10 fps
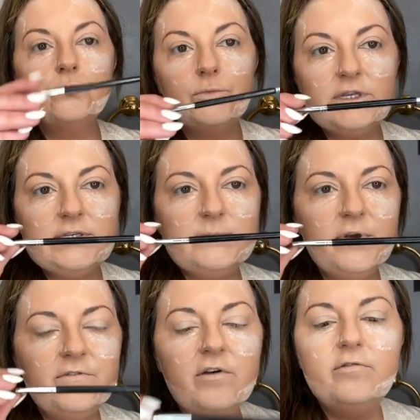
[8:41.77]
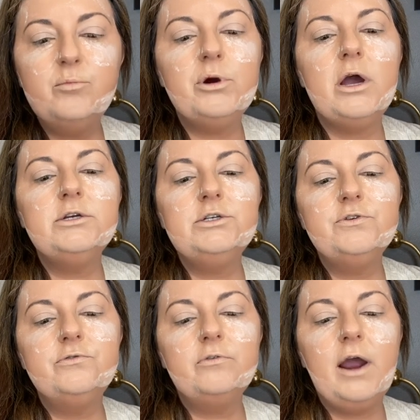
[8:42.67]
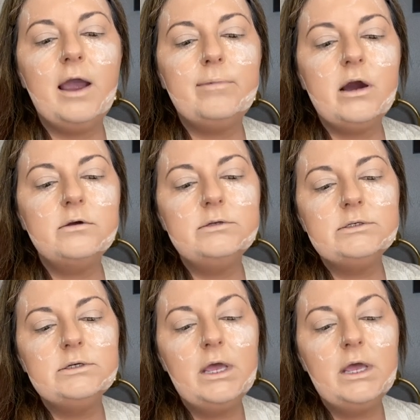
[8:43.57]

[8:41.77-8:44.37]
This is my favorite brush for eyebrows.